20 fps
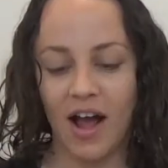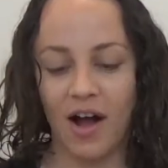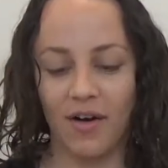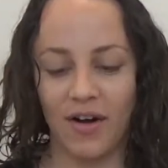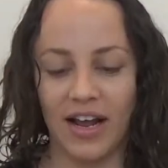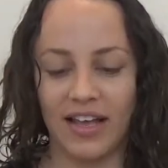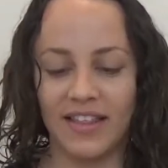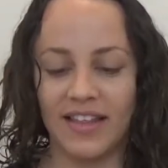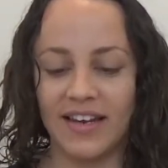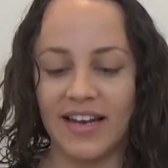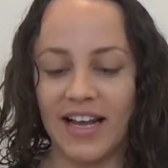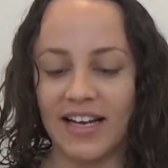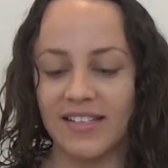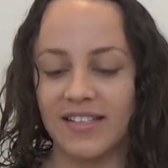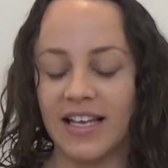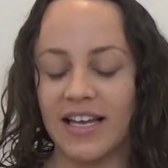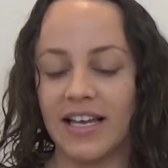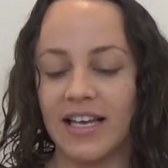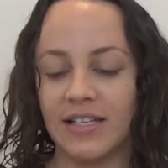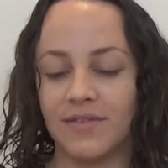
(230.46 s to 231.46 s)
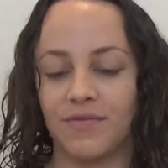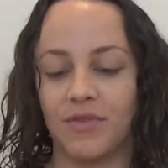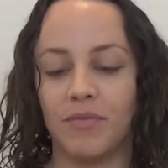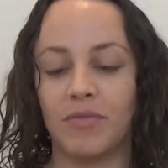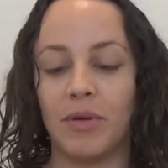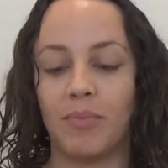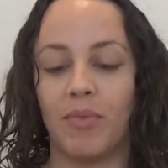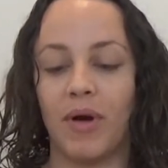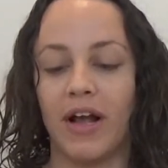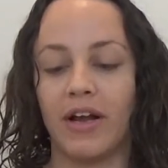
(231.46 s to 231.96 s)
Okay, the next thing is from
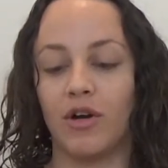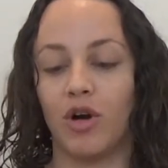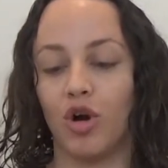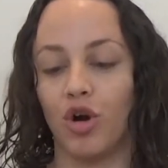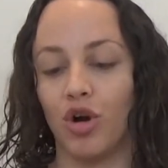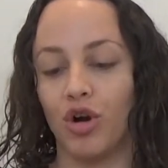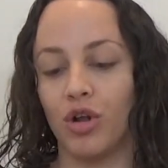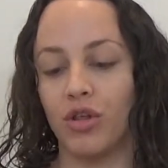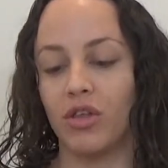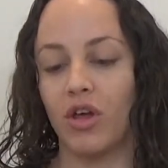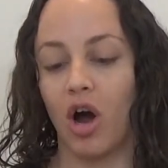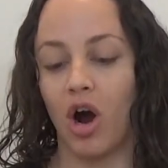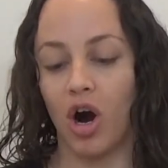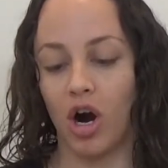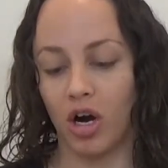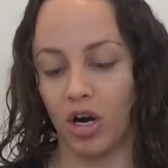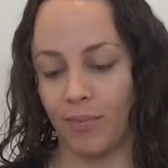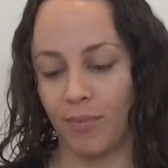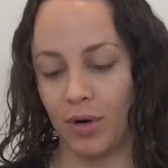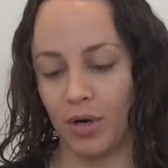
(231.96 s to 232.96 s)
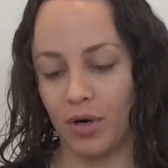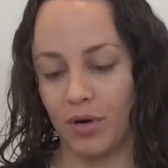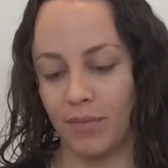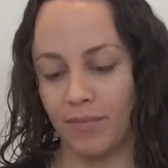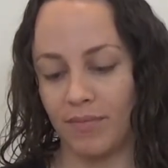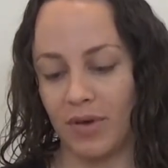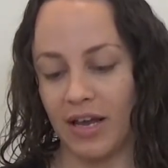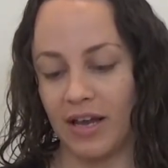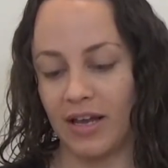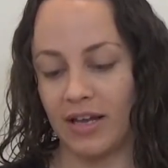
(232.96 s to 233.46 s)
the brand Earth Harbor.
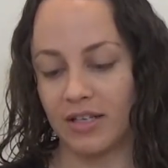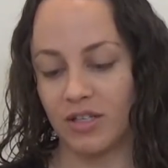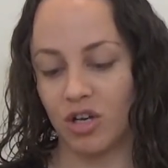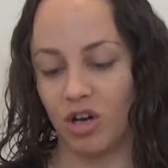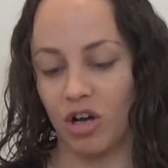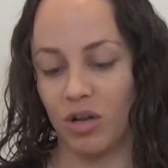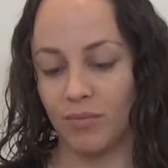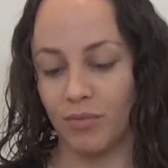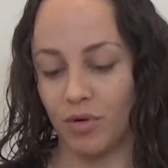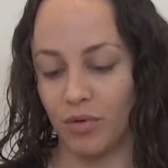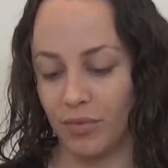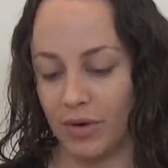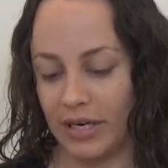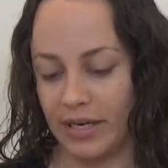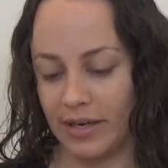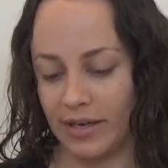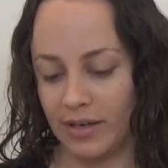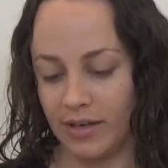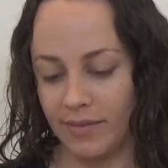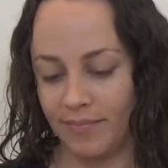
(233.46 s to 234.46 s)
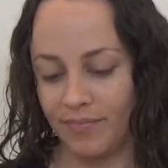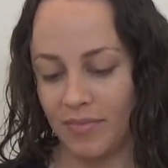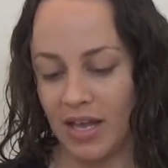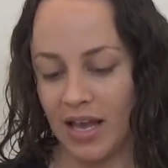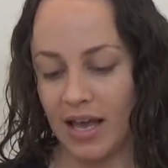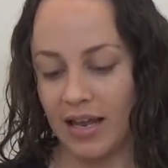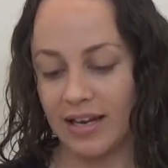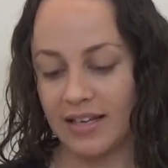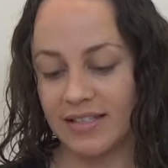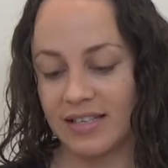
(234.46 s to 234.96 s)
It's called Marina
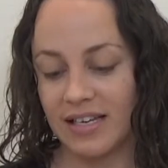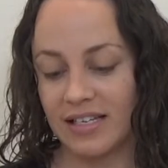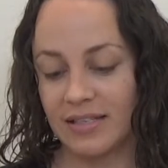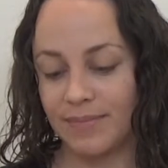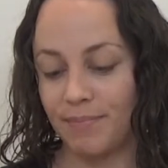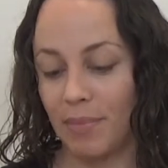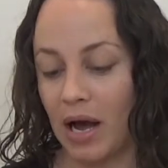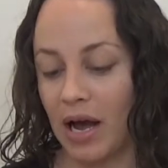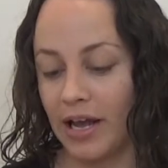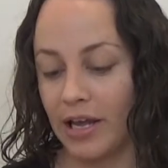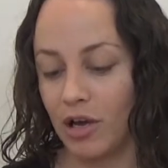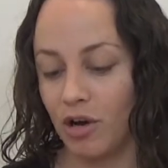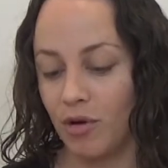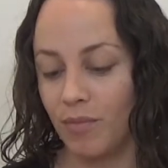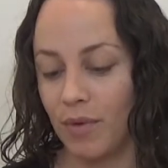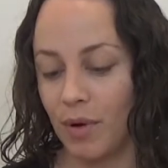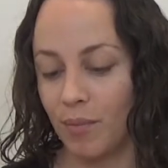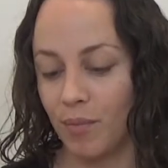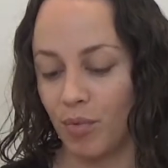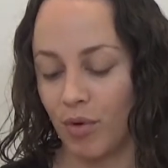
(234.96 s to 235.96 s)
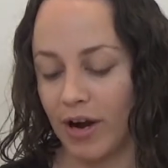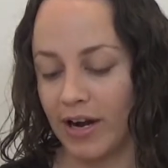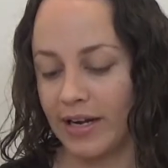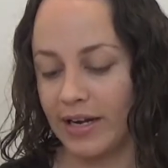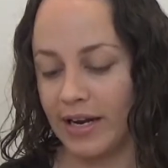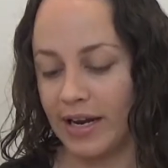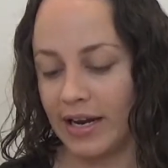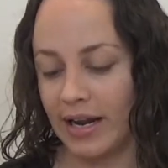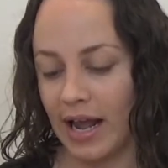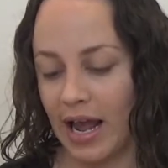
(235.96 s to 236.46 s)
and it says Biome
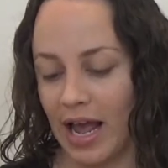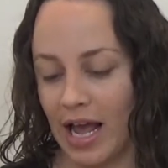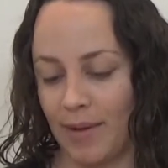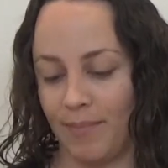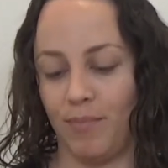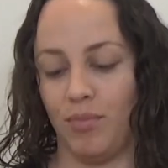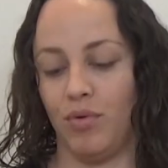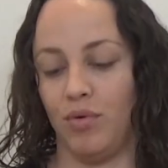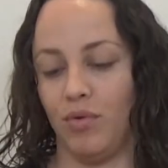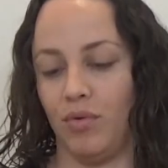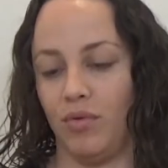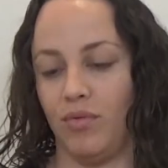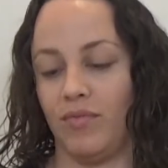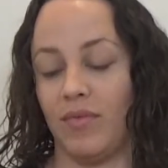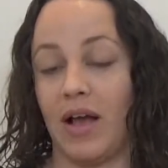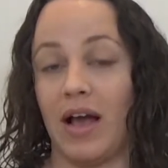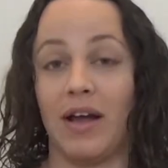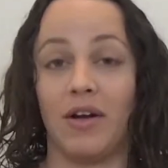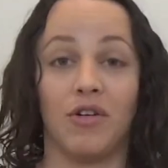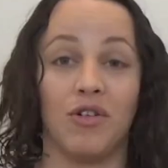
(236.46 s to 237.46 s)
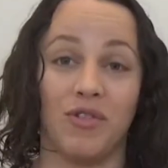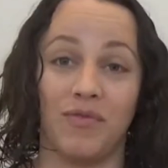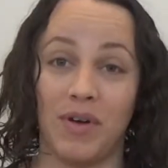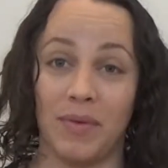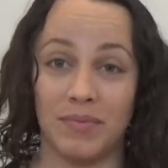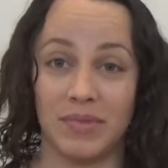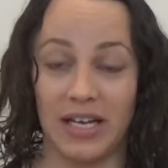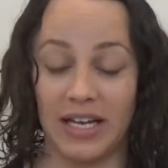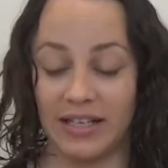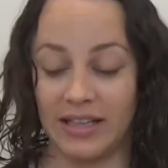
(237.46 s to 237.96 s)
Brightening Ampoule. I don't know if
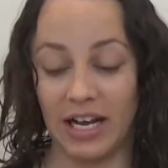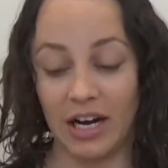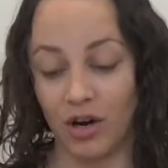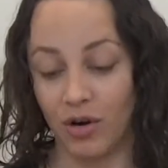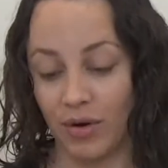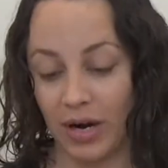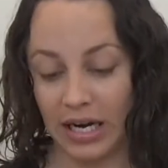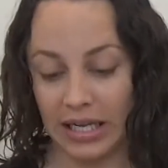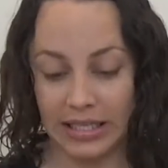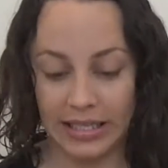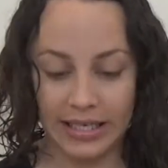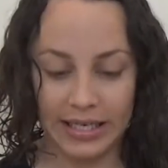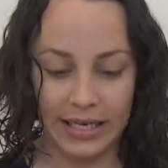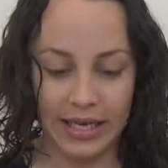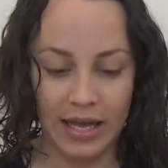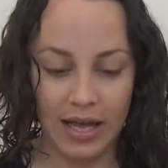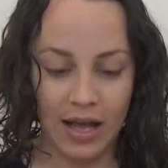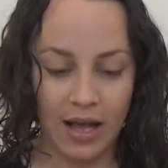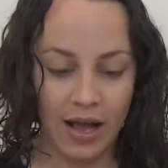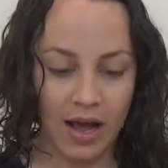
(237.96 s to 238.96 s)
I'm saying that correctly.